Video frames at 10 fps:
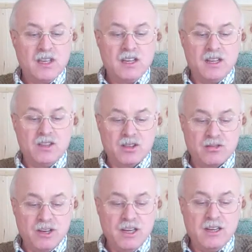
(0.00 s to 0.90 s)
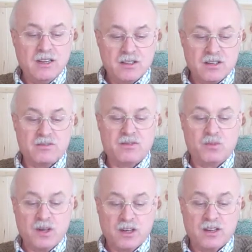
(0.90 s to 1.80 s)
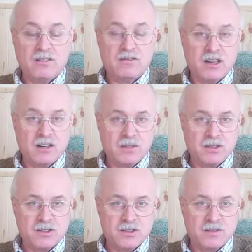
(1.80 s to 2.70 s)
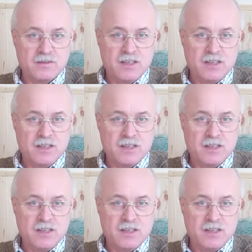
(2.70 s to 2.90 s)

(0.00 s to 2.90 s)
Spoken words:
in 3 different working environments.